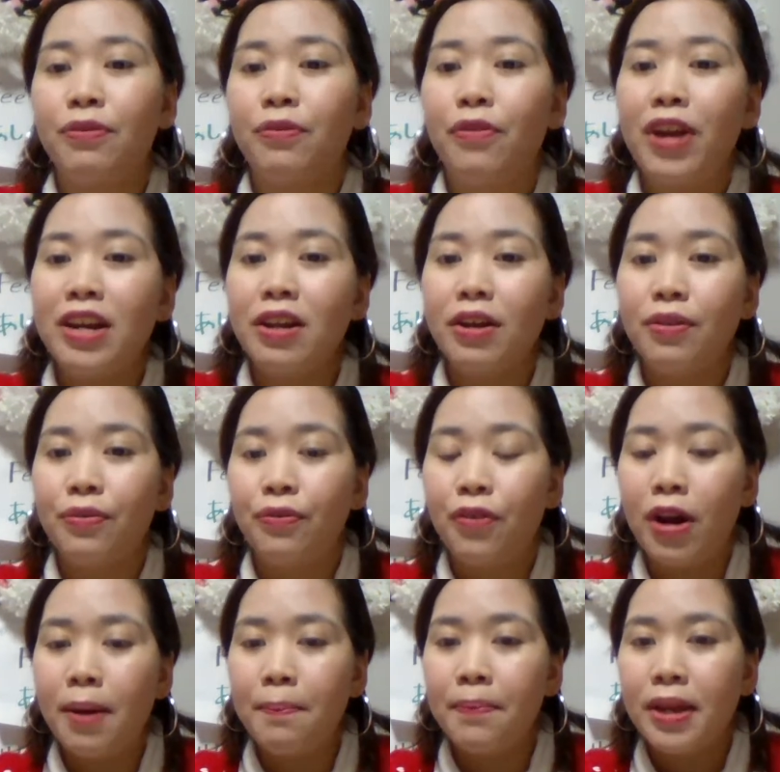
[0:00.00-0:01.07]
friend
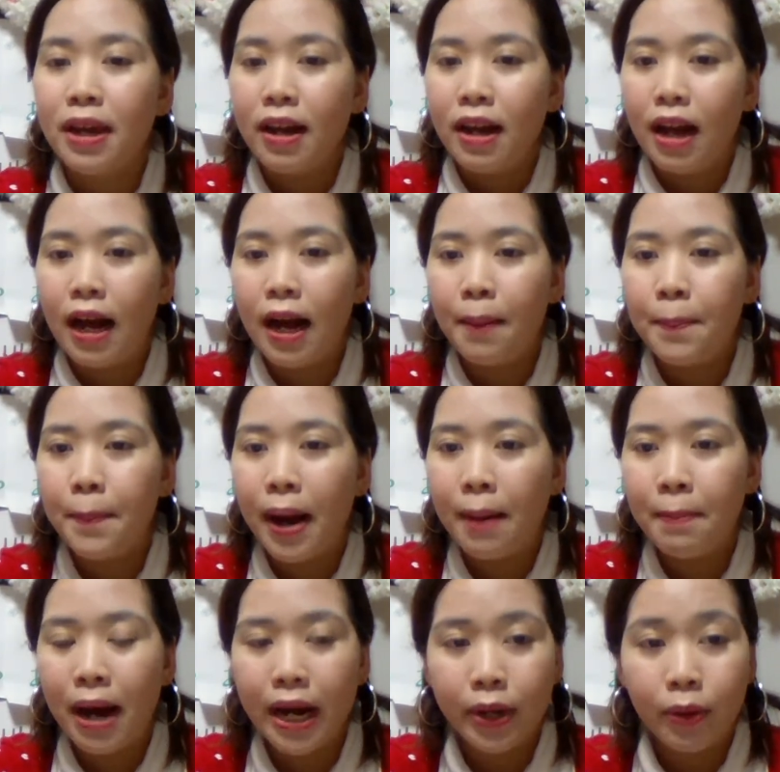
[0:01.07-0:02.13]
from, am
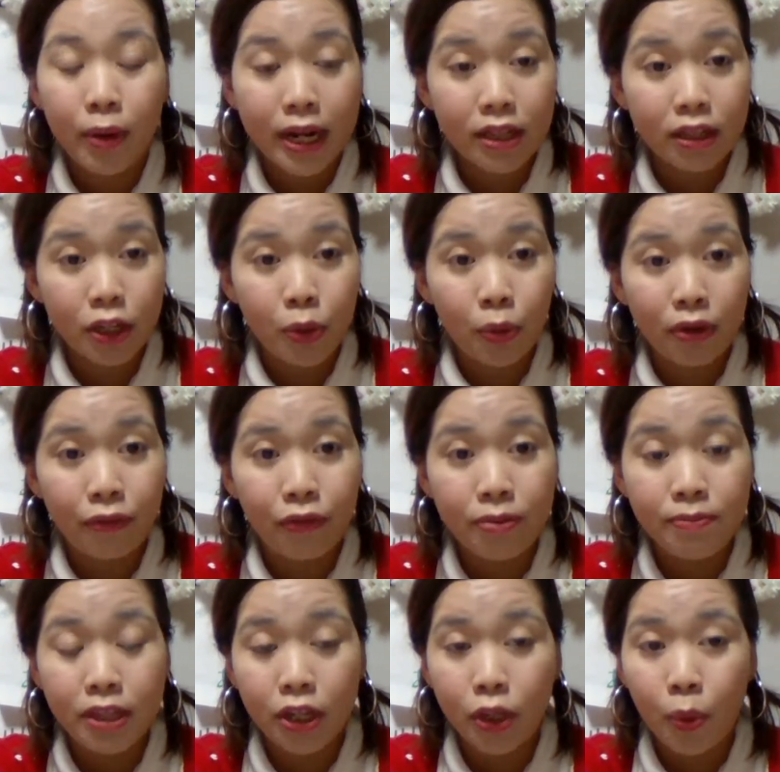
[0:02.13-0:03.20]
I right that you are
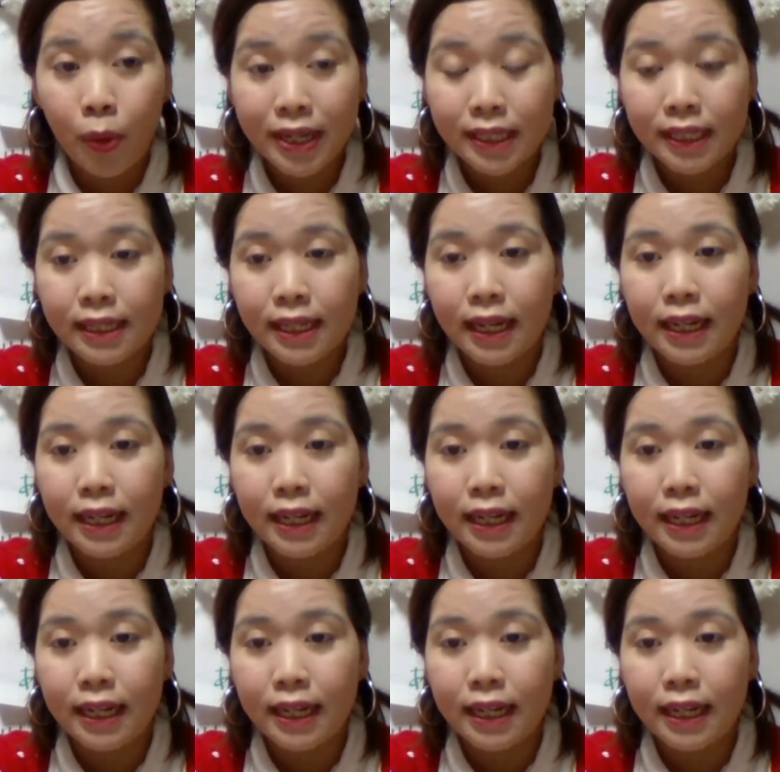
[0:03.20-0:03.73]
from the US?